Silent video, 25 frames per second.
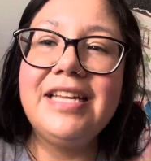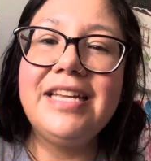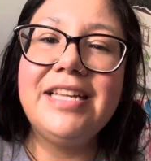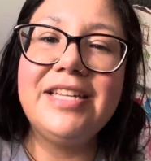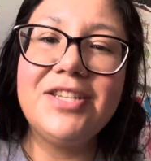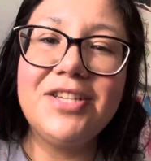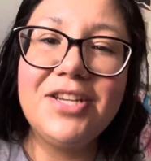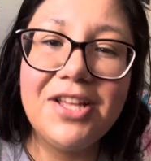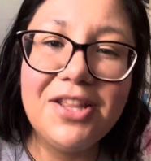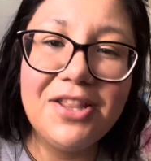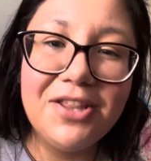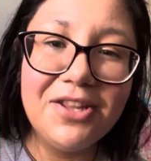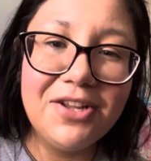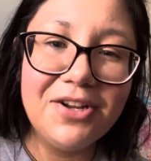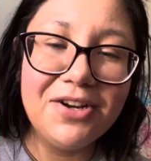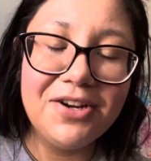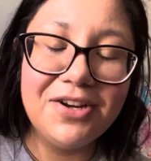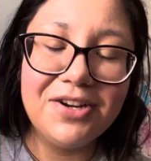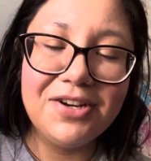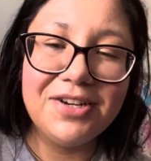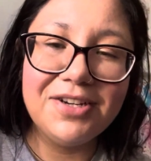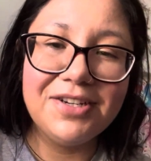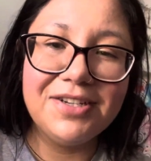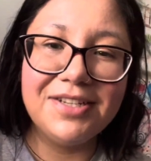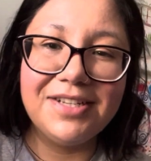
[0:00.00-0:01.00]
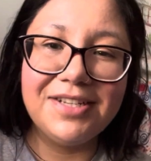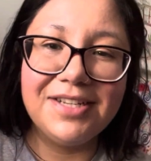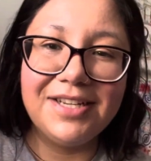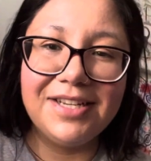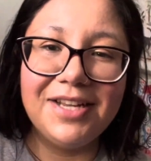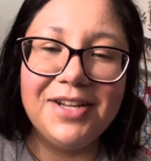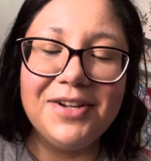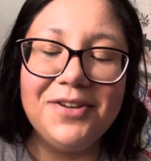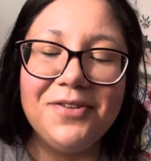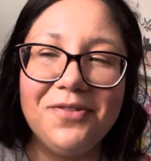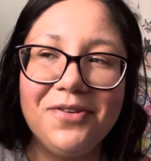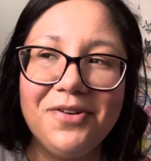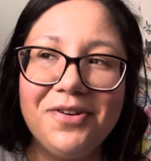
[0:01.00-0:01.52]
each other
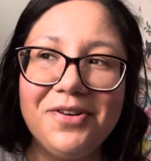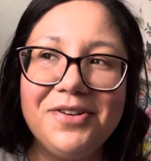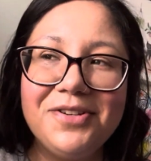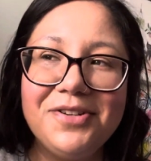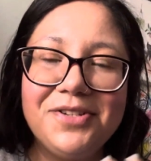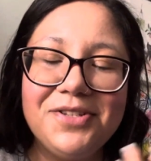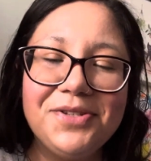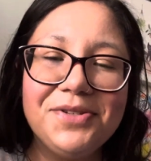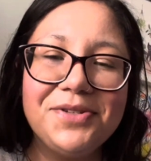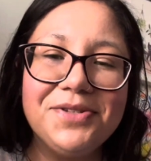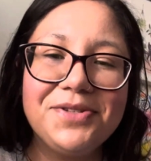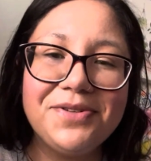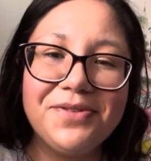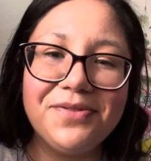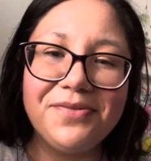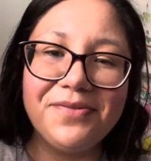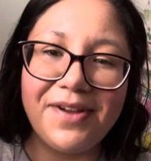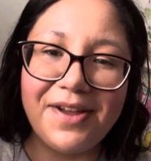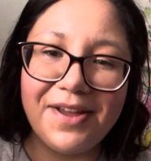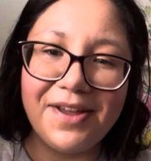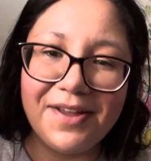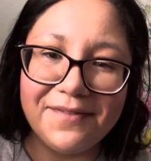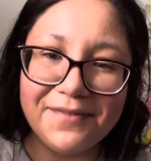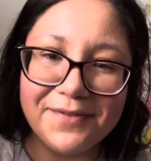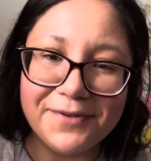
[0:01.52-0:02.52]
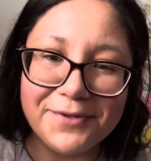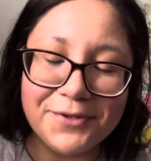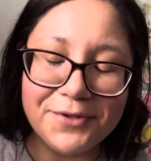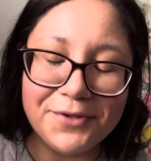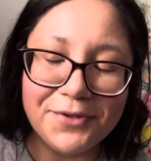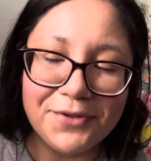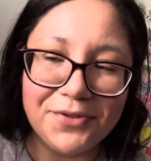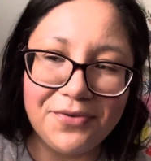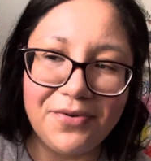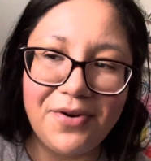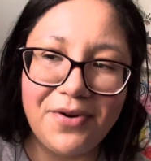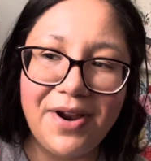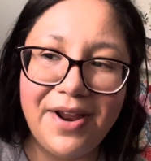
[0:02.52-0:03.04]
in order to survive and to
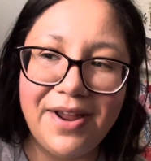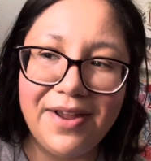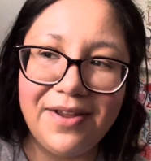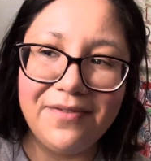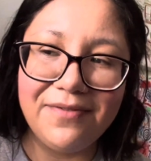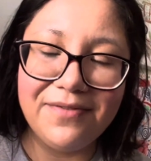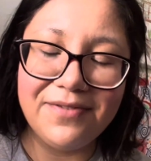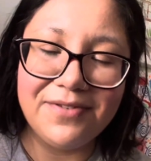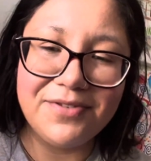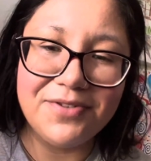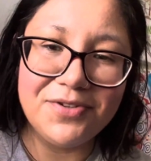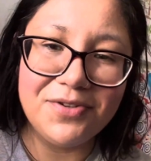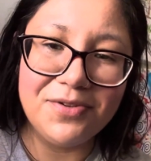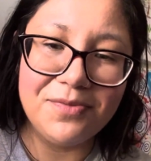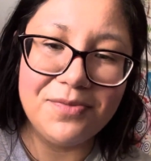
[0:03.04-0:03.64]
thrive and to